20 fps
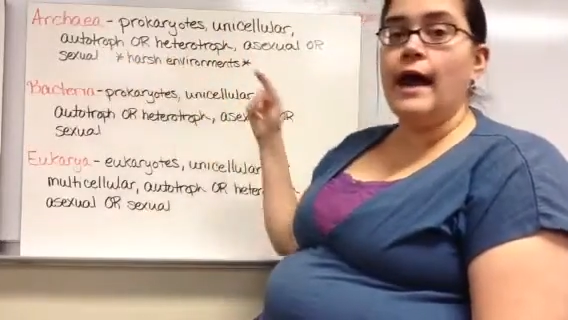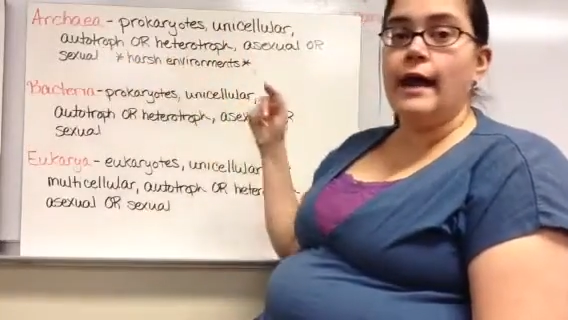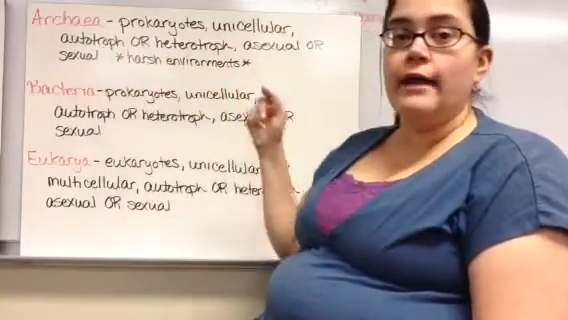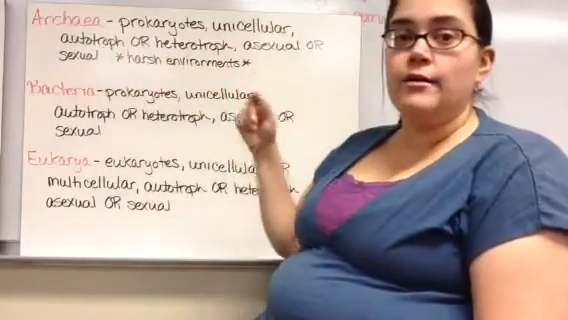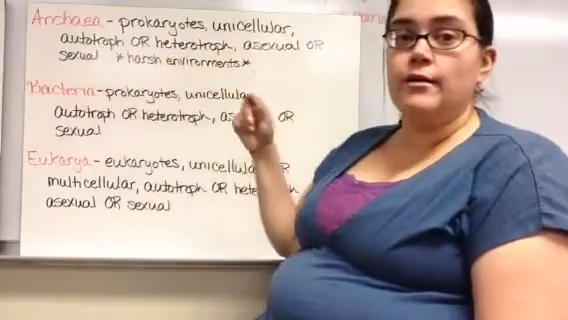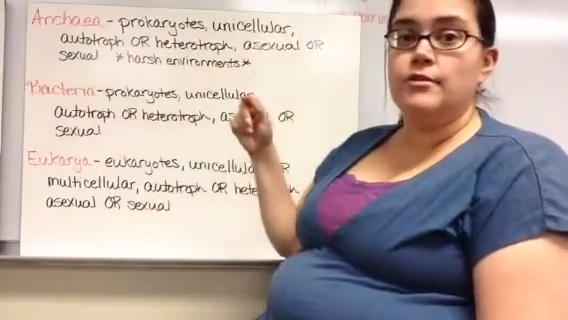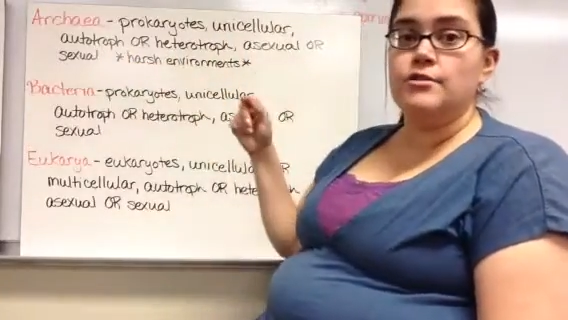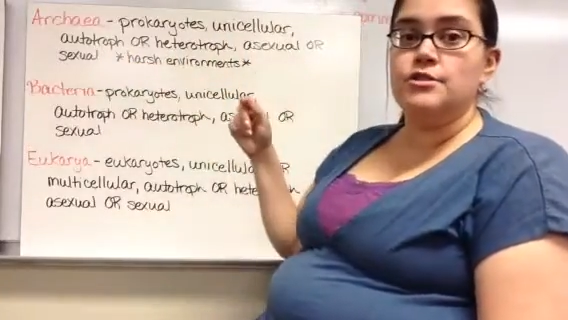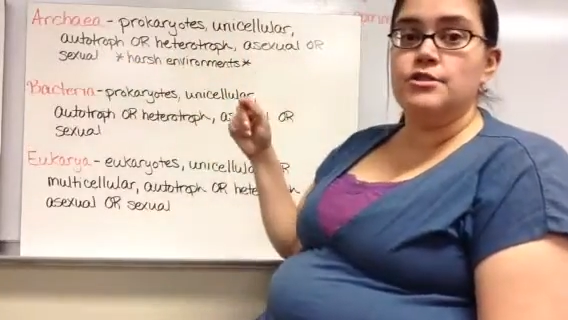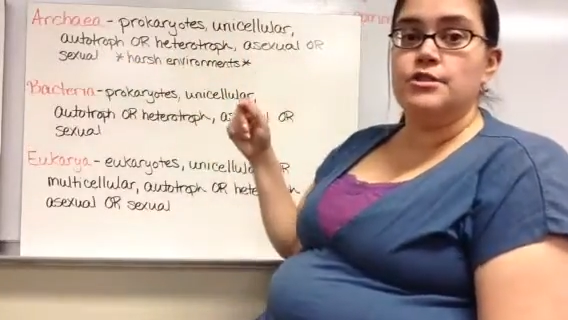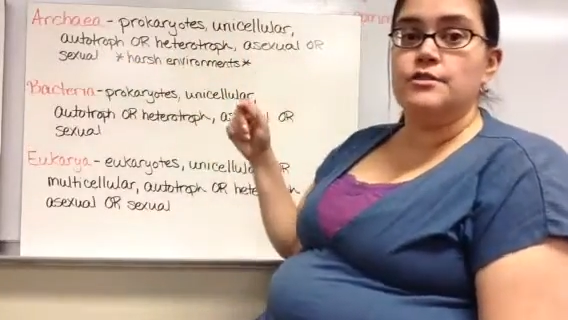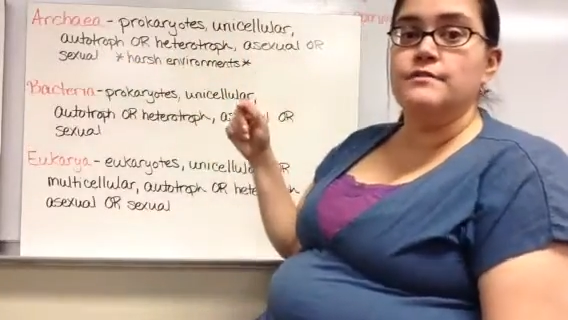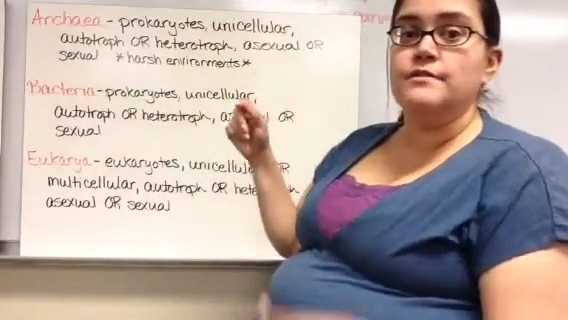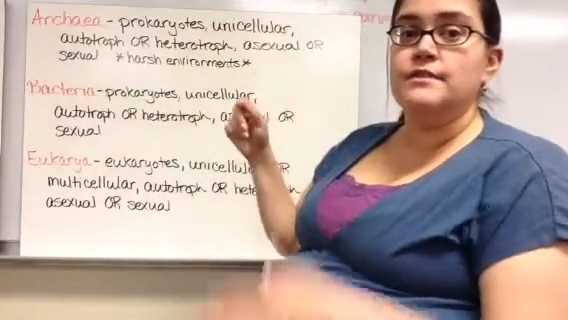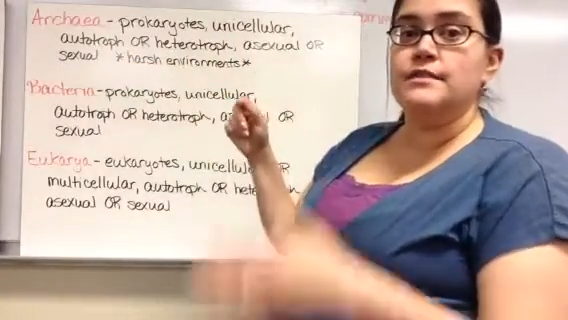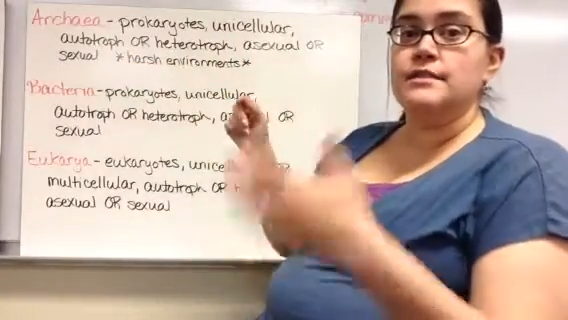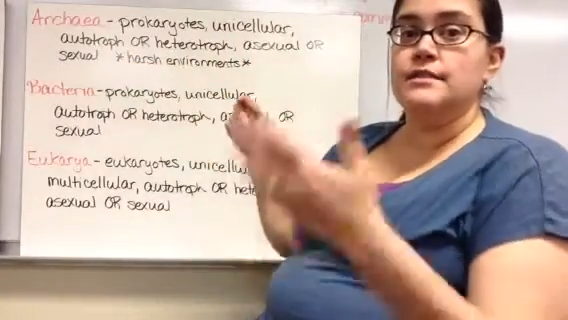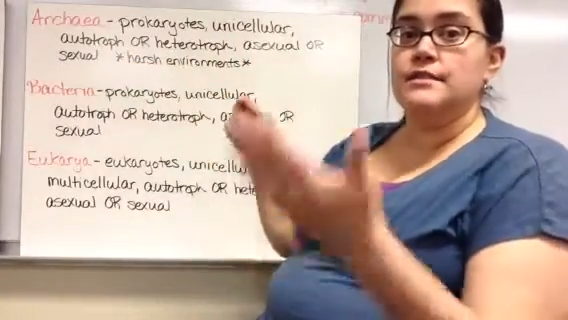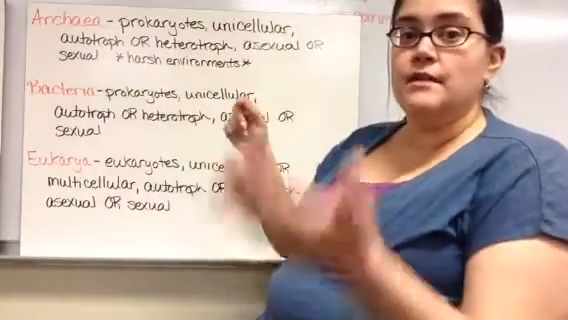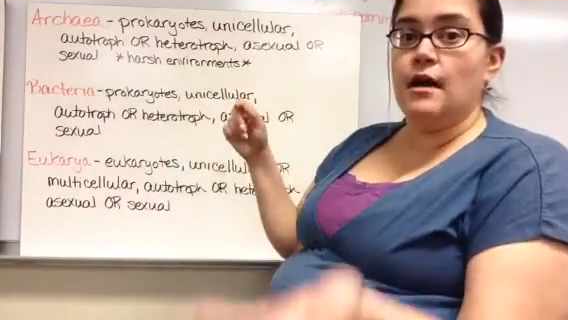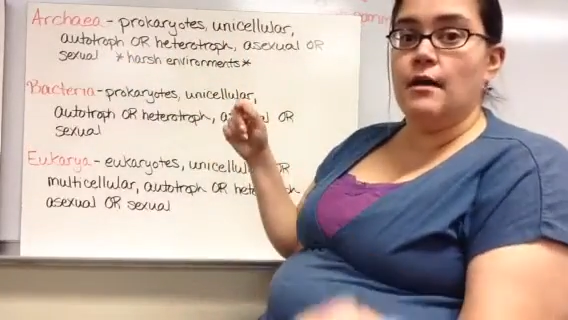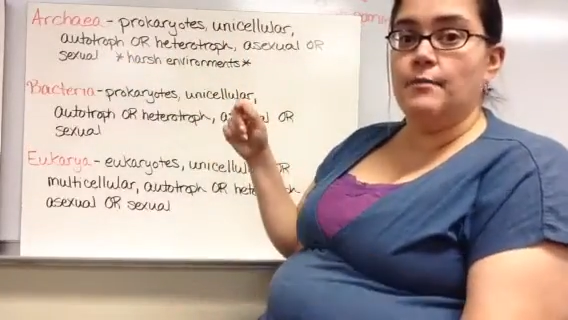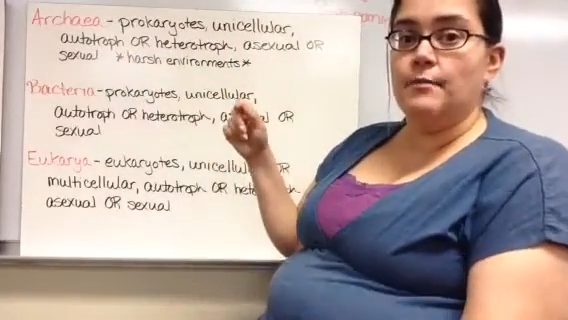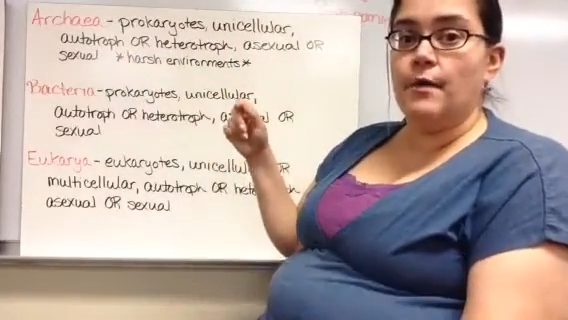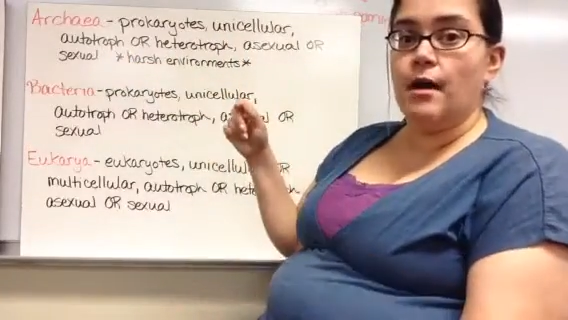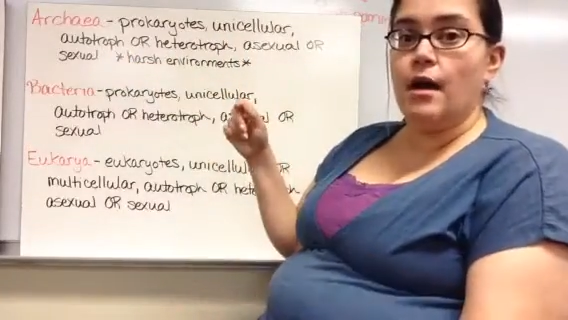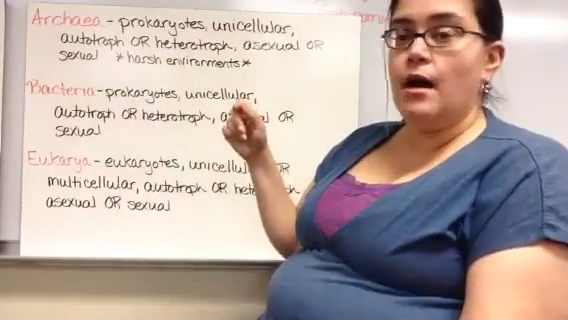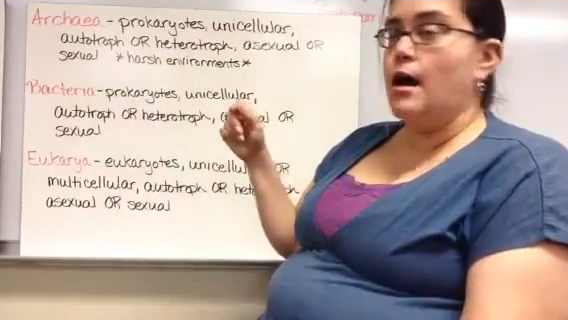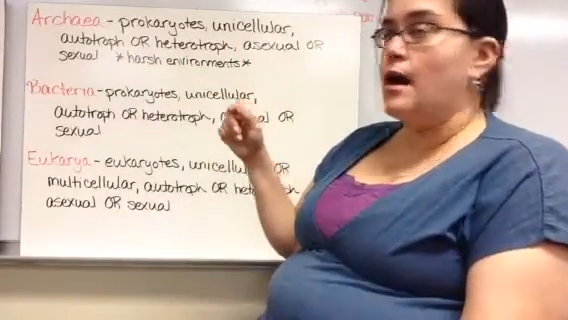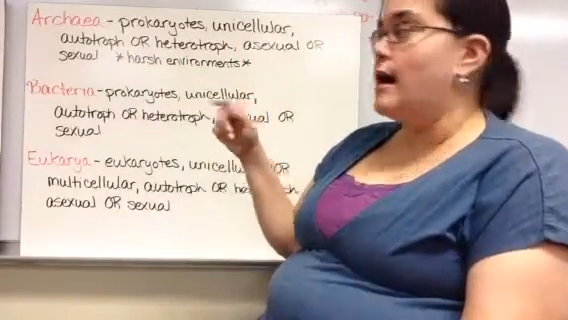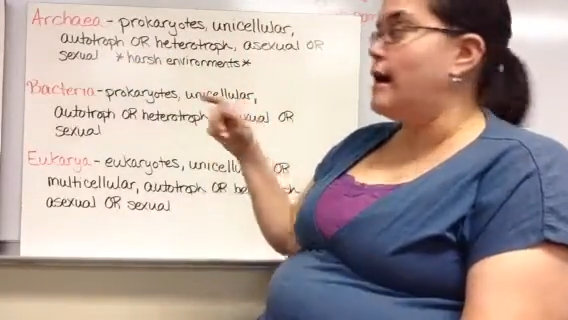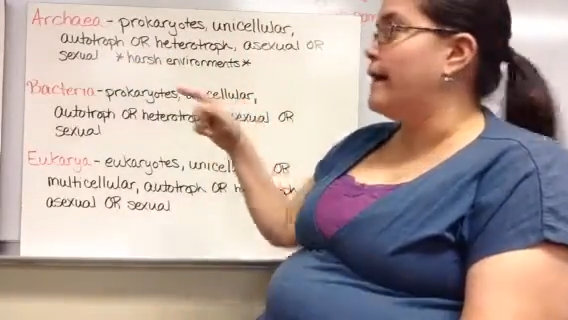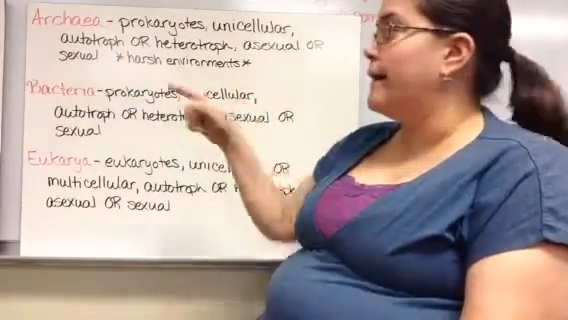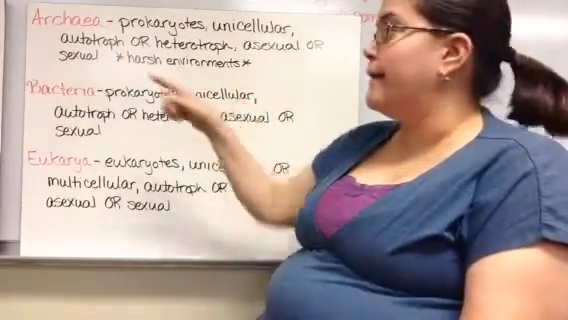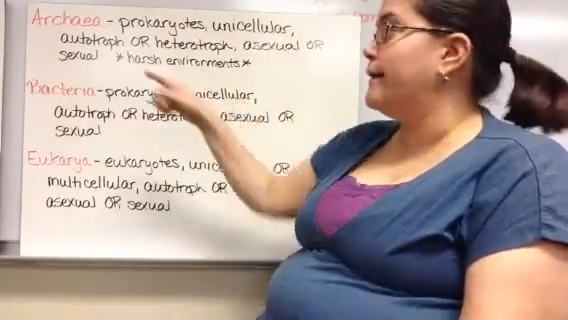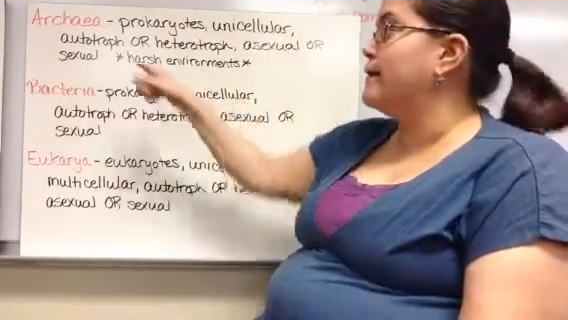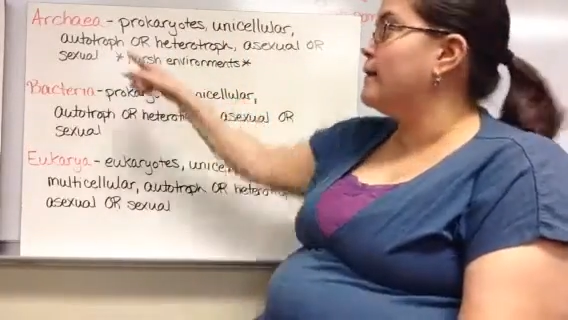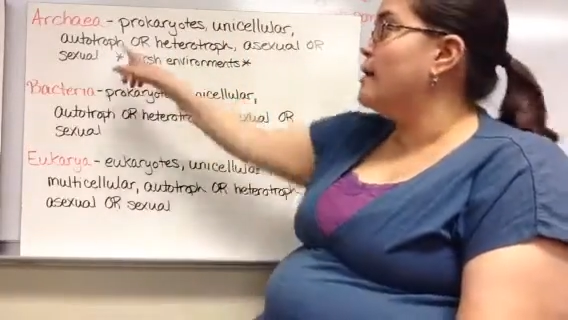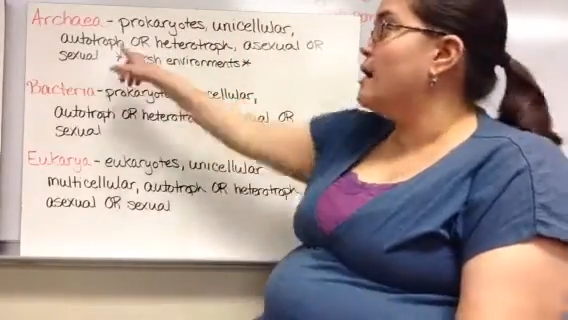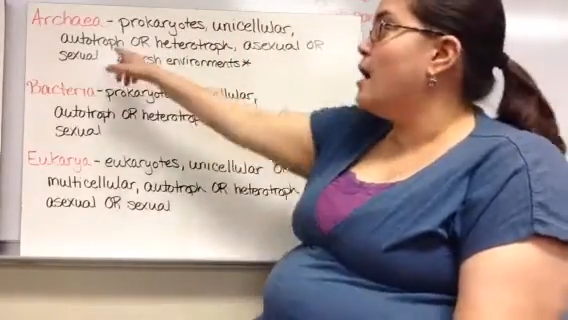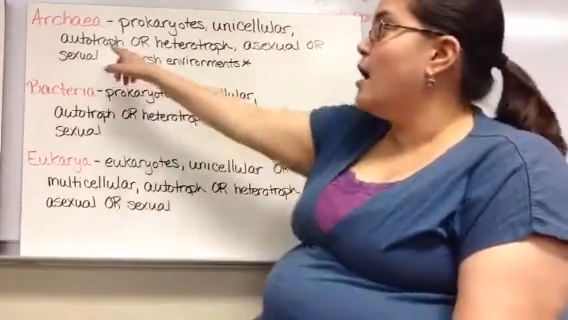heterotrophs. Some uh,